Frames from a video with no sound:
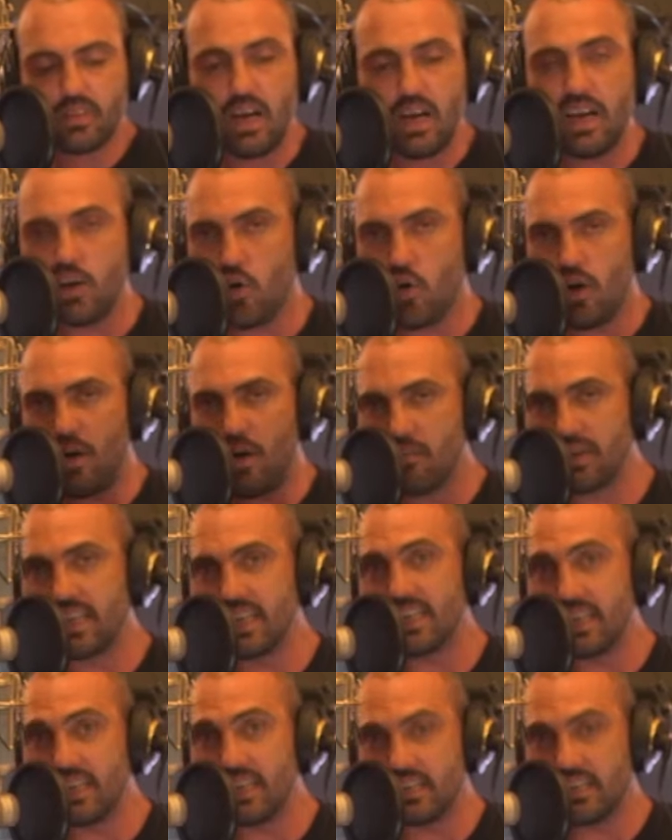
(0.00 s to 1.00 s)
I know I'm
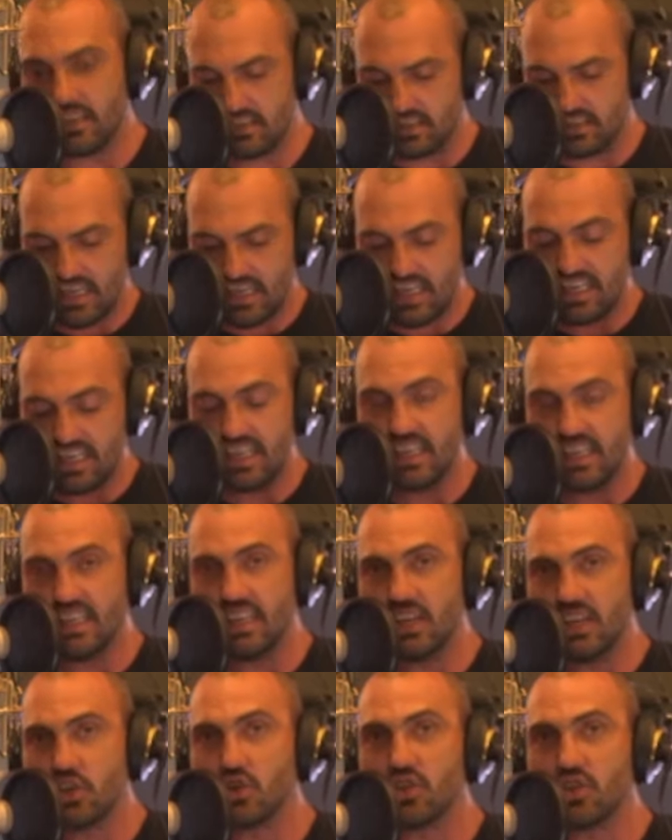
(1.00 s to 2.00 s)
getting into this. Like, I
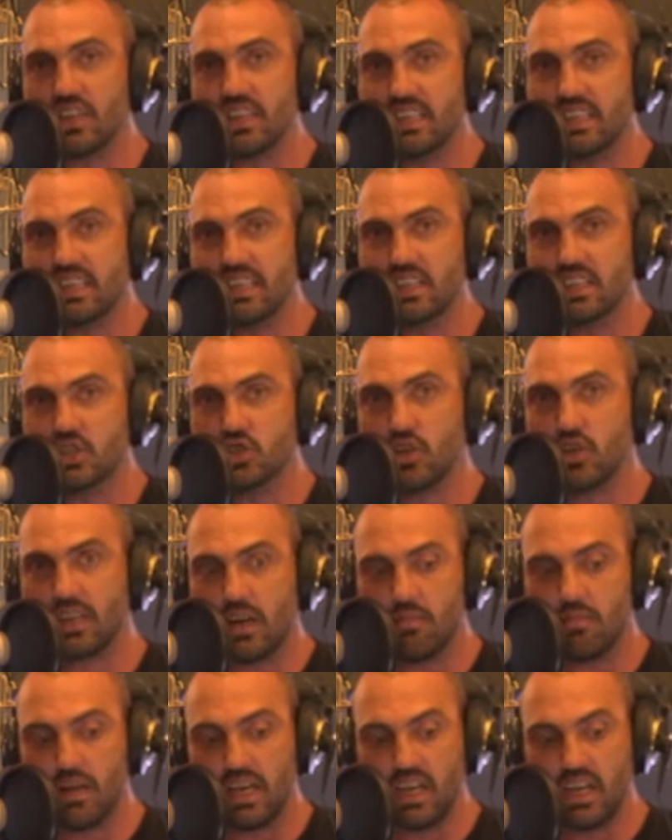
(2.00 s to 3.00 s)
literally need a drink.
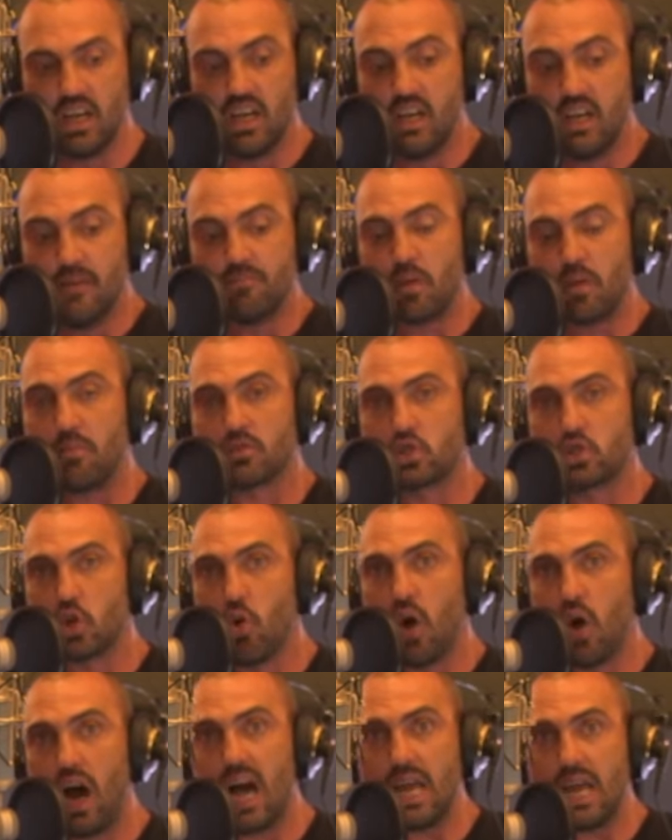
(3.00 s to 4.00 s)
I'm
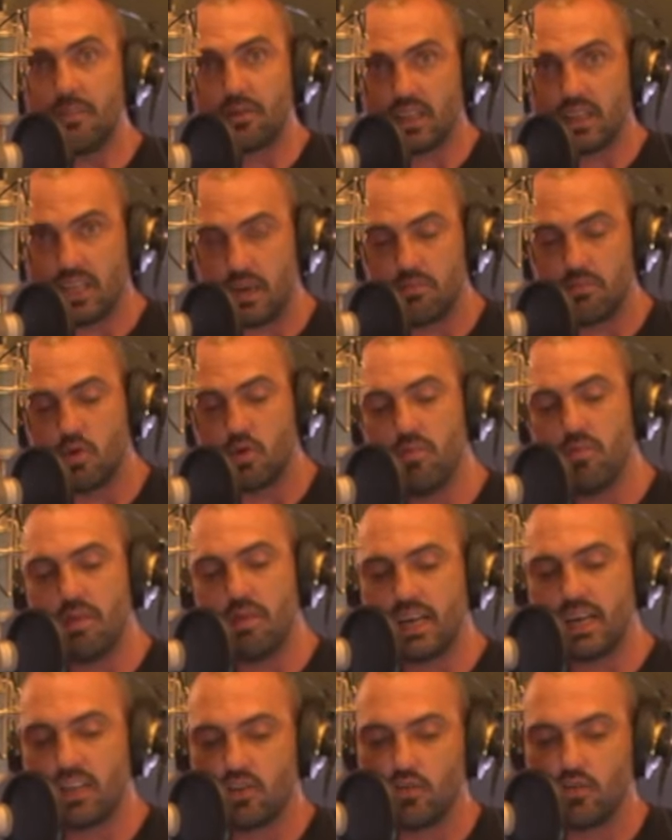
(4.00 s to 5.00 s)
so hyped. Like, I'm going
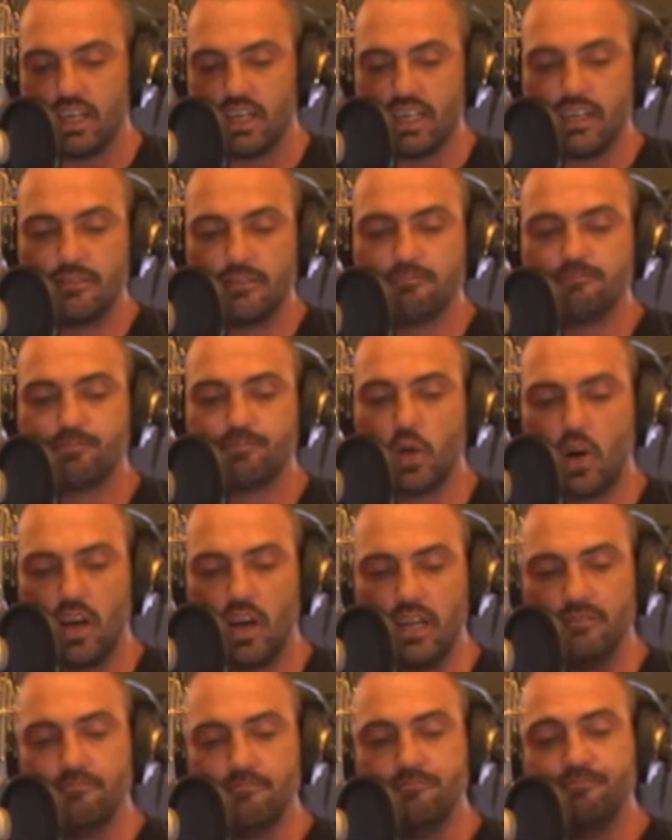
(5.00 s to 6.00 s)
back in the ring. All
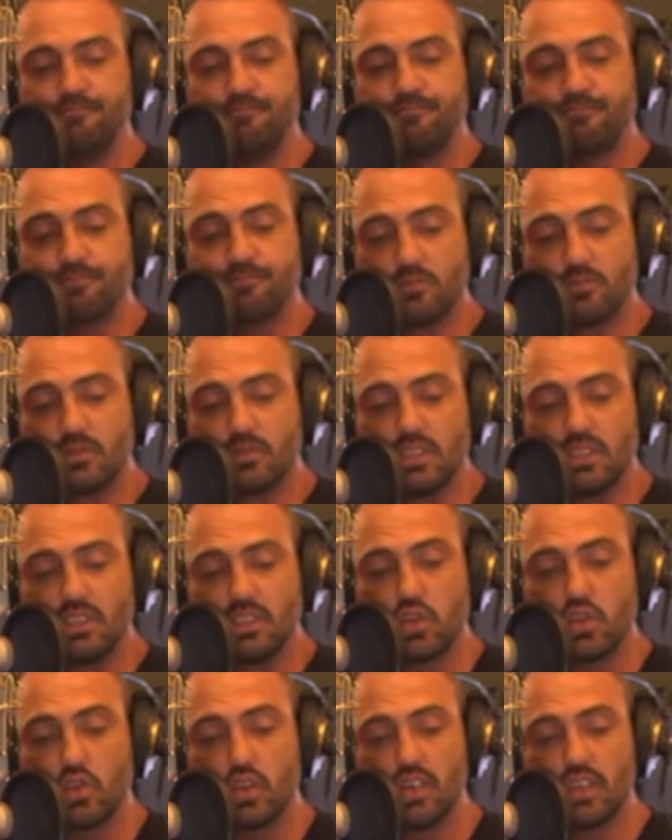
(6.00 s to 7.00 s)
right.
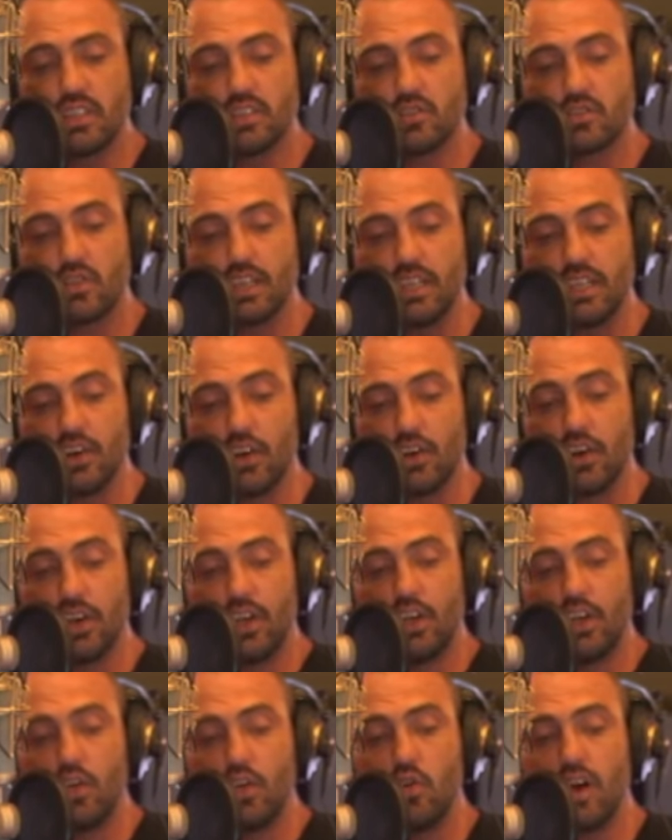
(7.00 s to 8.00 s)
So look at this right here.
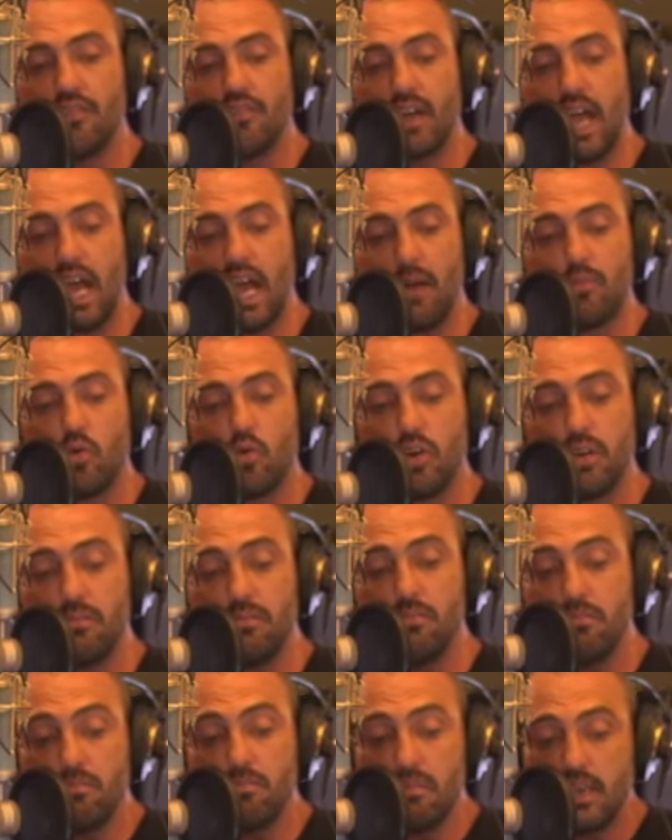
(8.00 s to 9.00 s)
You have Apple
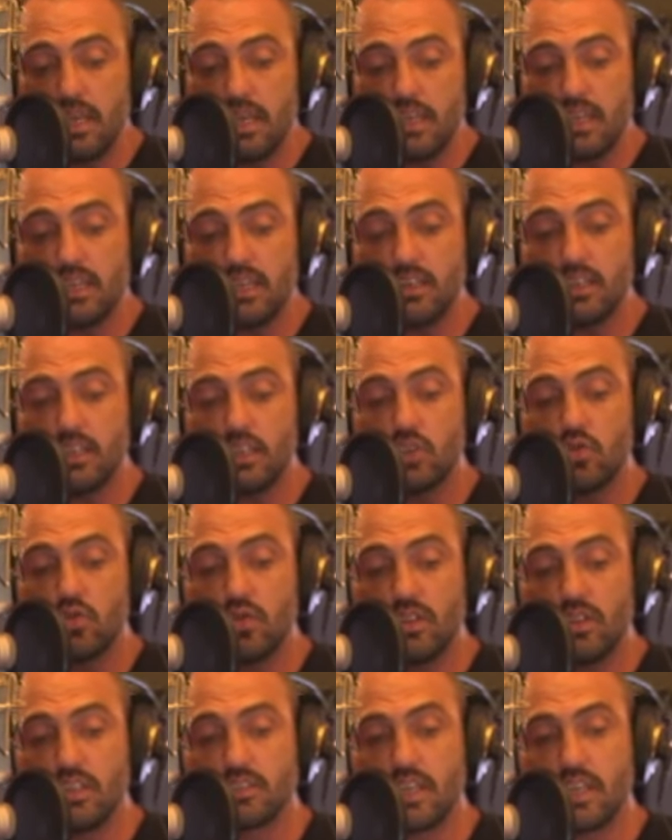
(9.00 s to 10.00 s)
immediately
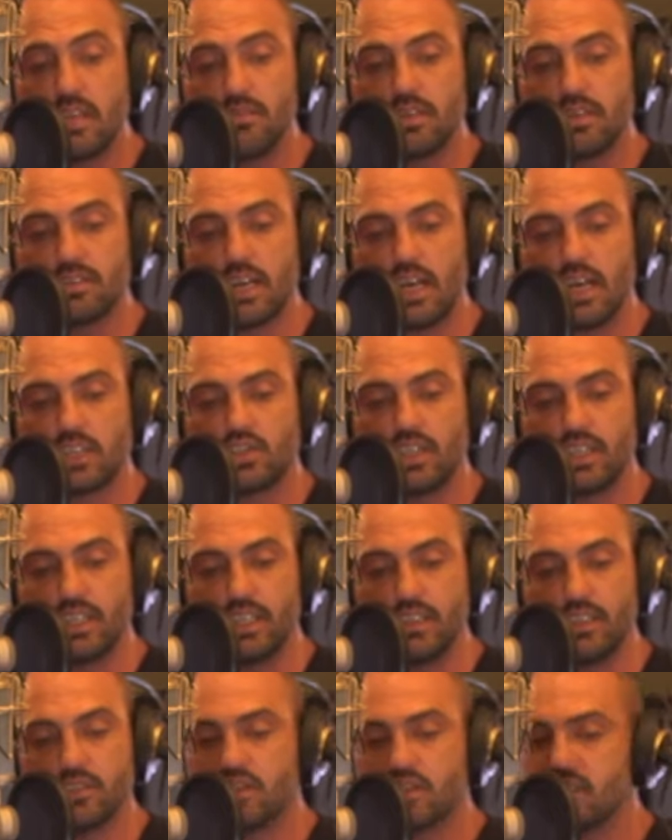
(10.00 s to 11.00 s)
doing the same exact
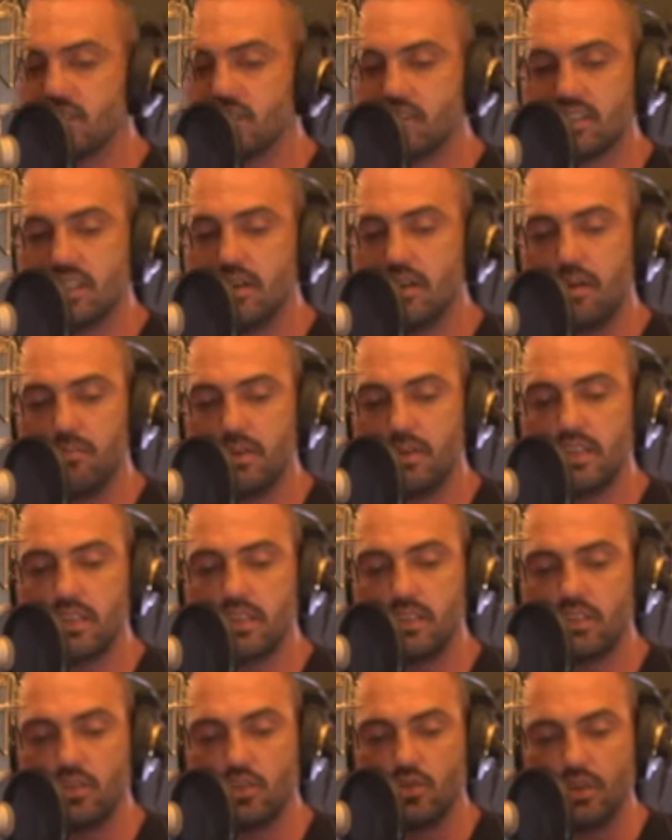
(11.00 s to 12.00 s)
shit. Just
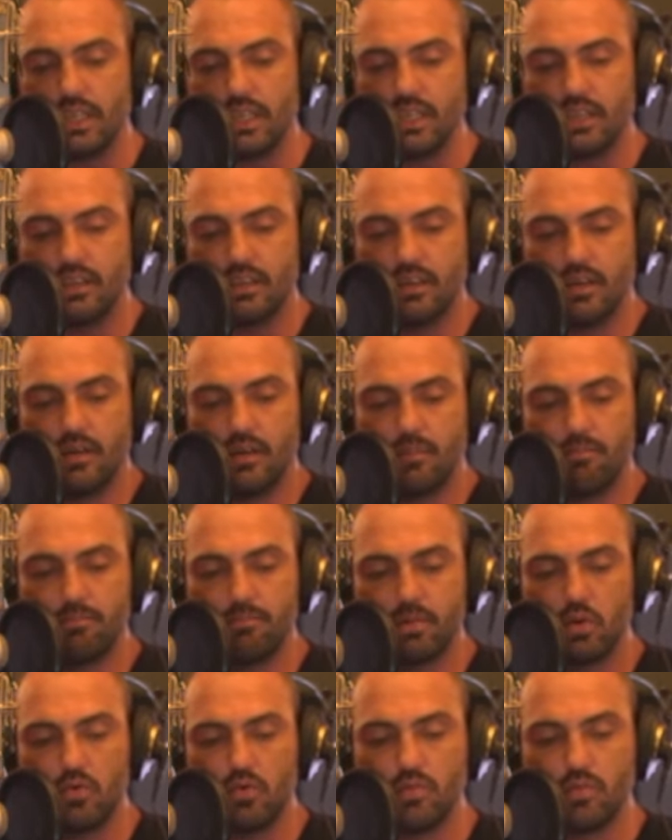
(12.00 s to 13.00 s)
immediately doing it.
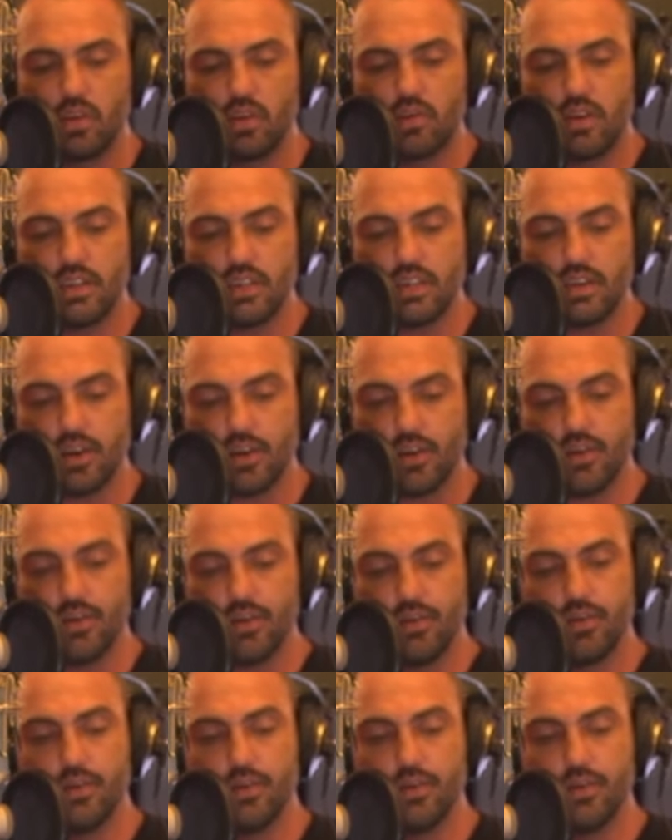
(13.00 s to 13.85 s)
Boom. Look right there.